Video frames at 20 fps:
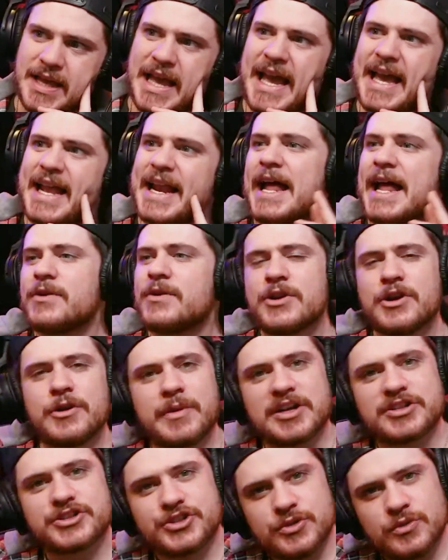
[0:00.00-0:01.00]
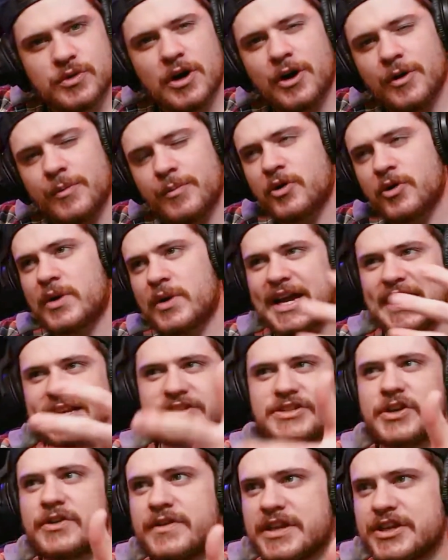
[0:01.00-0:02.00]
And I don't know about you all, but when I
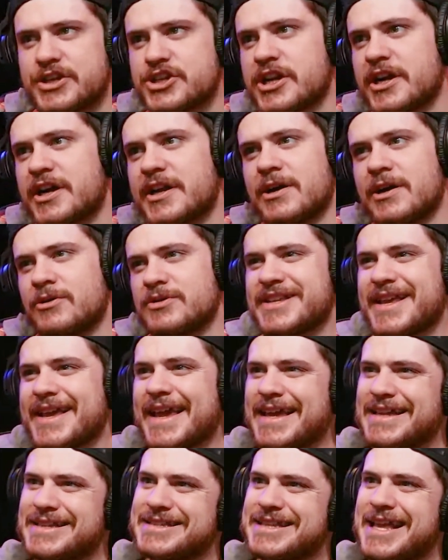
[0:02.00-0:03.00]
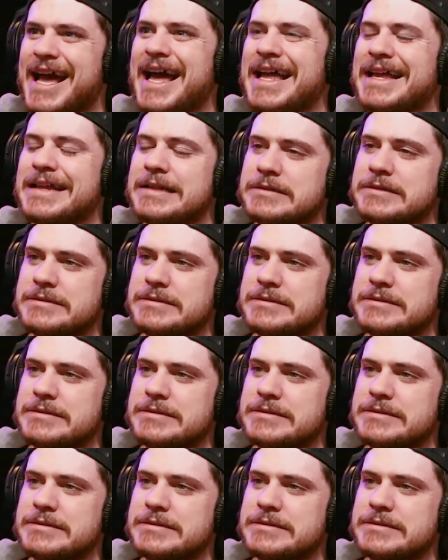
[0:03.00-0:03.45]
saw this shot, I was like, is that